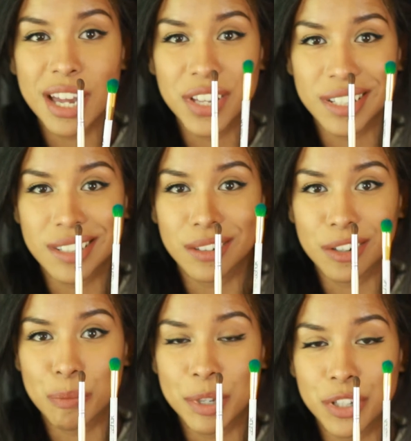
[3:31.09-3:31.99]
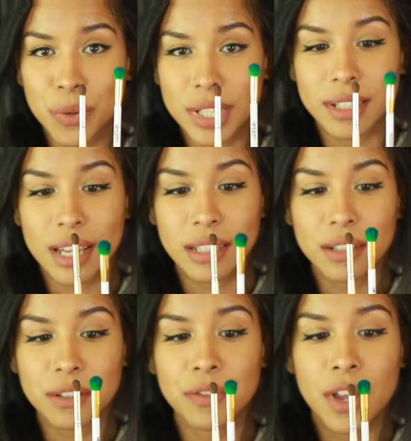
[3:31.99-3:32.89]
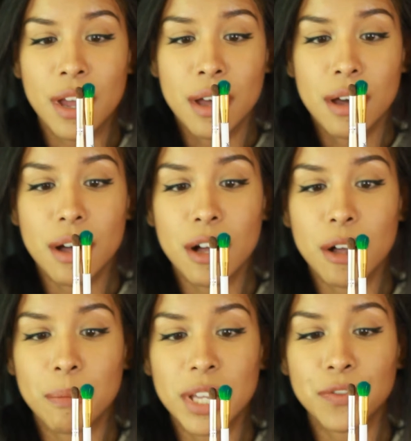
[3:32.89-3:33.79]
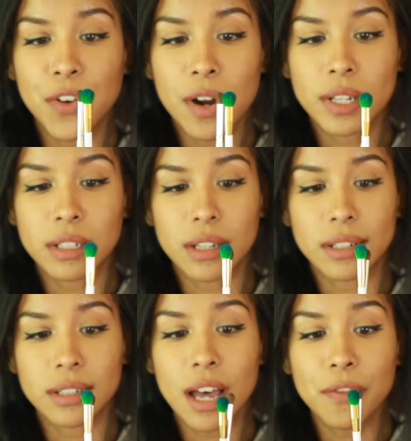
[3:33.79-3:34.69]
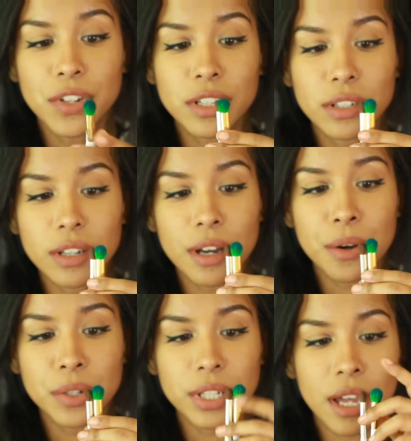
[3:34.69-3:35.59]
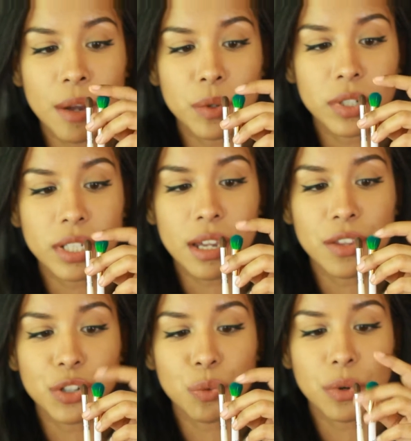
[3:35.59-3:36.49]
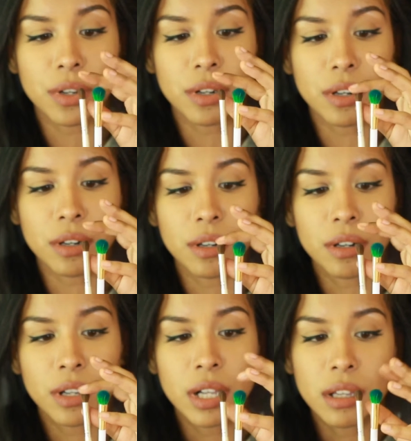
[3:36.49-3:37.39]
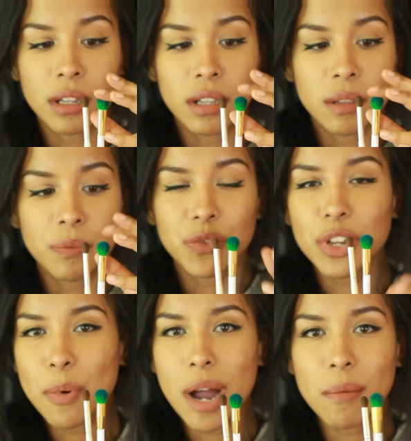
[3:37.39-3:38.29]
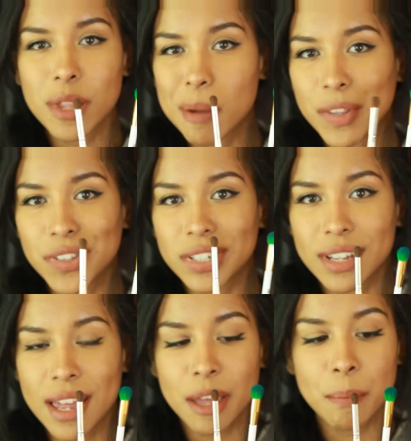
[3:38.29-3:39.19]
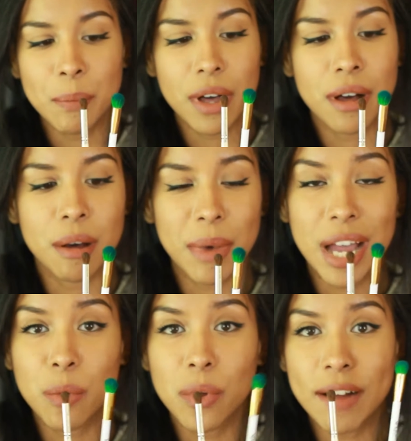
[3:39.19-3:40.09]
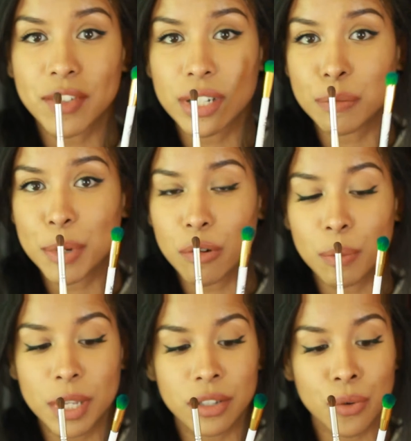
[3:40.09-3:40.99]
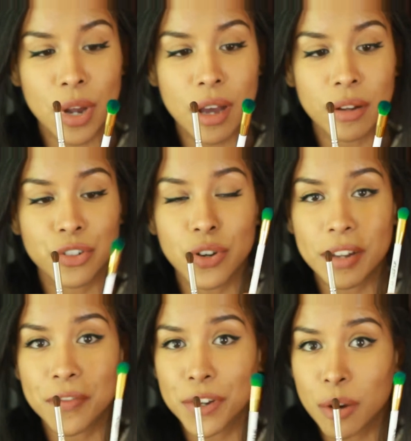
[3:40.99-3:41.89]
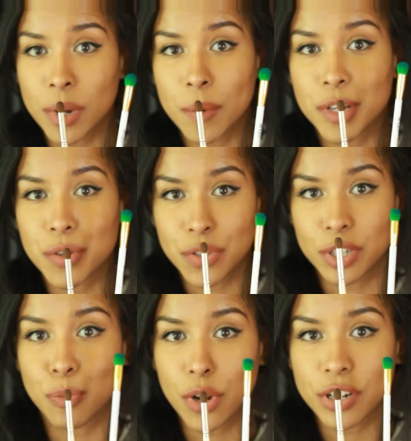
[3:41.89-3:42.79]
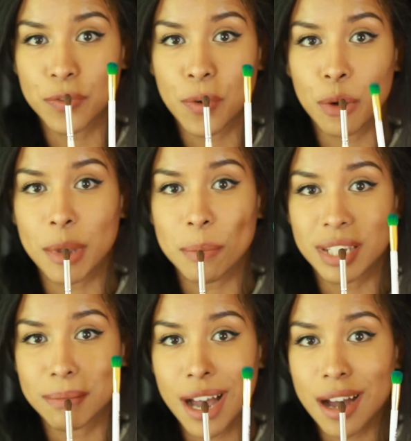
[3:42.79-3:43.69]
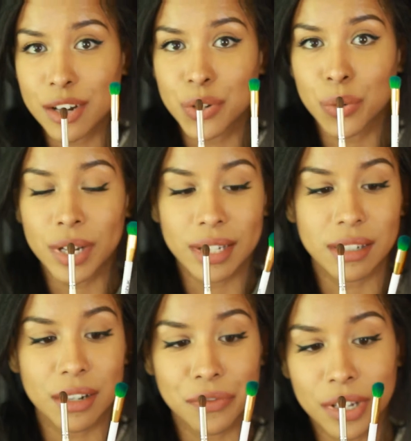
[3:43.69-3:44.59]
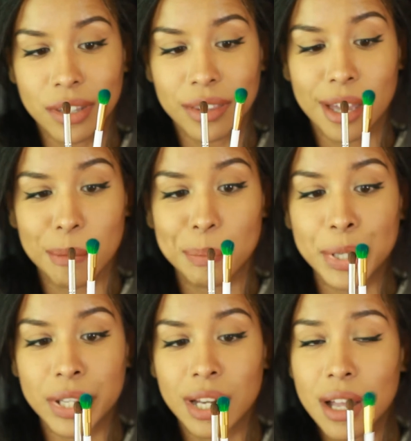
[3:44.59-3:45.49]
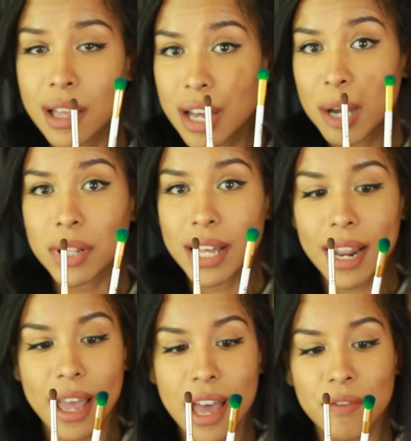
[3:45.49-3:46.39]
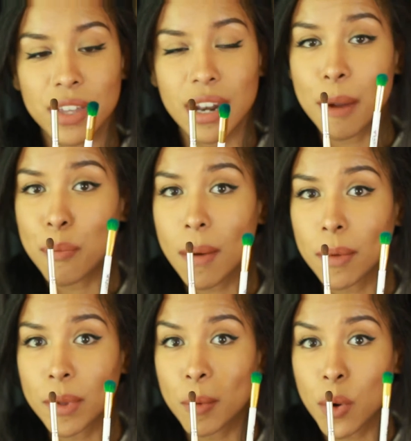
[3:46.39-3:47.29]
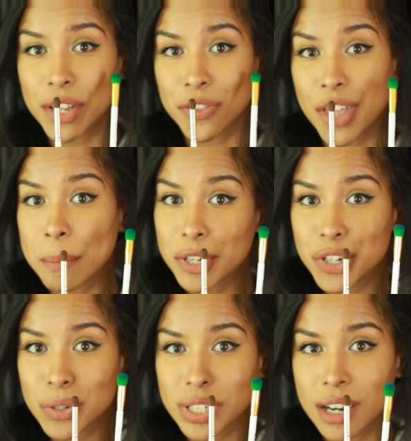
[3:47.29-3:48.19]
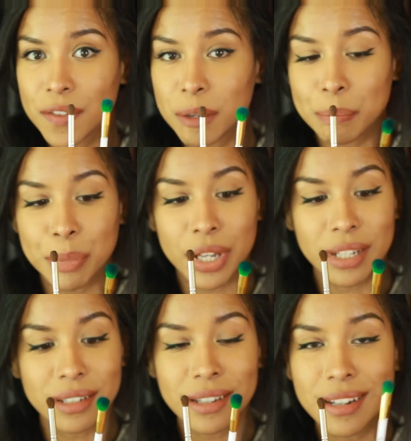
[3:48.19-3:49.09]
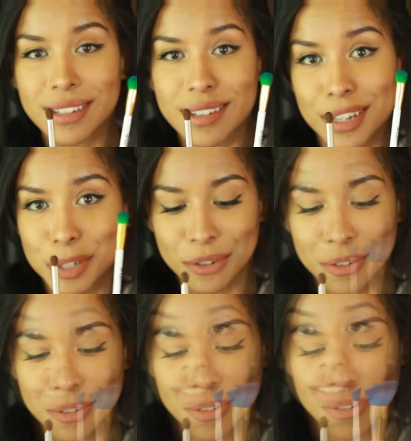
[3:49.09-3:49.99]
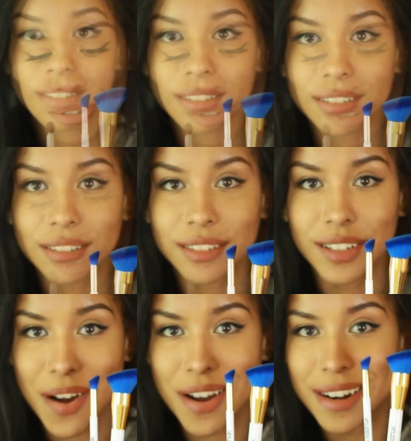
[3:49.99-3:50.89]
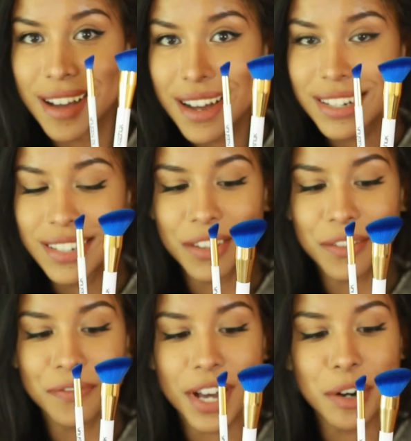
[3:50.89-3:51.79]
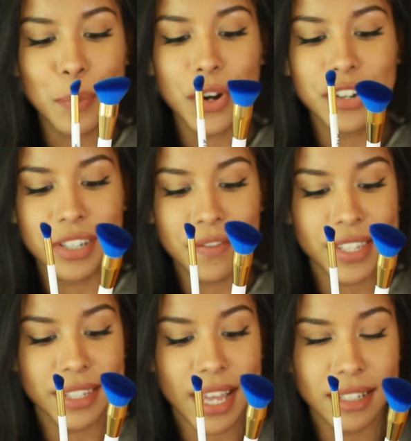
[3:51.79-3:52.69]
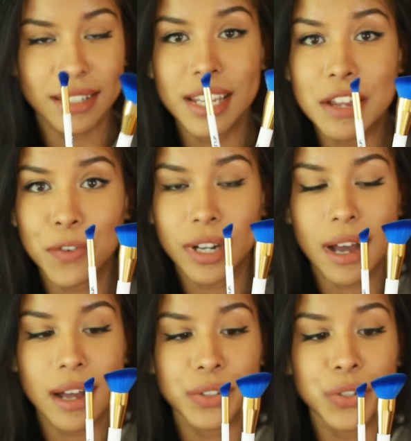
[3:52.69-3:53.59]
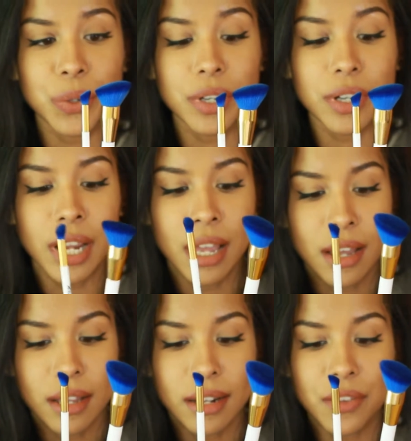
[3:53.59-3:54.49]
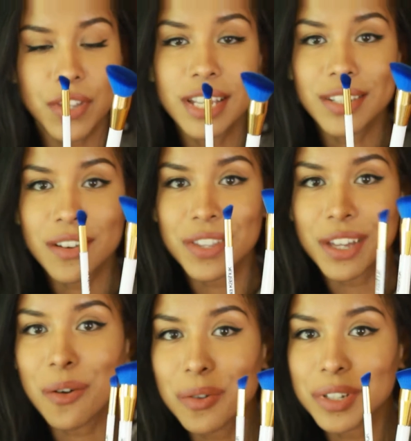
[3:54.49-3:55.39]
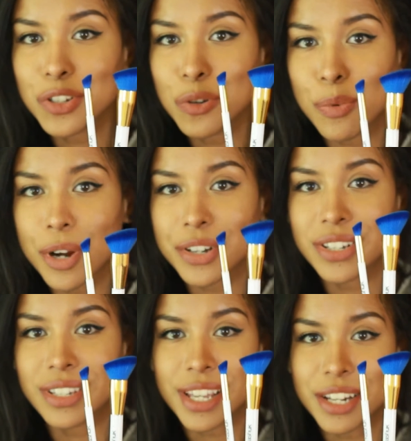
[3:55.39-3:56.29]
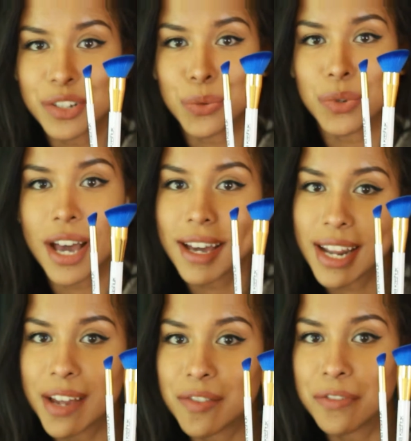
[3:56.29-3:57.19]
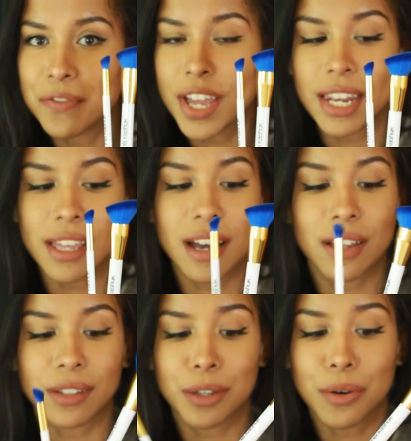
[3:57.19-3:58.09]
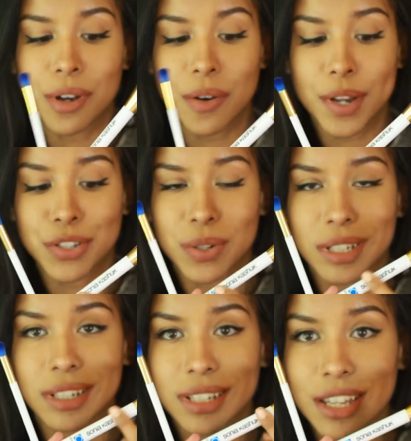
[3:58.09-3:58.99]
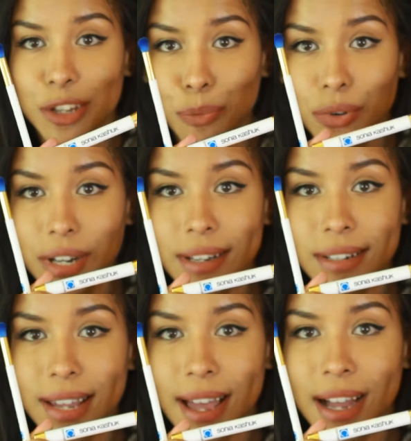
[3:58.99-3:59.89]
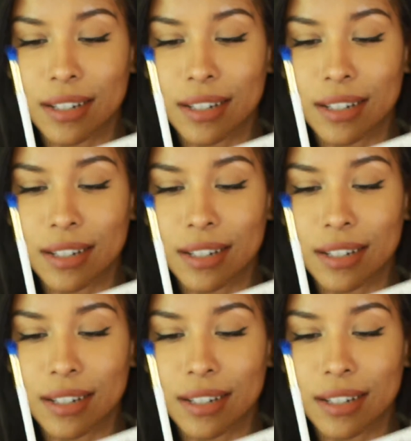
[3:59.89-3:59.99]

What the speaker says: I think it's a little bit too excessive. As far as like softness goes, I will say this one, they're probably about the same. I will have to experiment around trying to figure out what I would use this brush for, maybe some contouring and stuff like that, but I'm glad I have it. I probably won't get that much use out of it, but it is a nice brush. Alright, on to the final brushes of the set, C for contour. Now these are the only two brushes that do not have the fading on the logo. As you can see, they're pretty intact.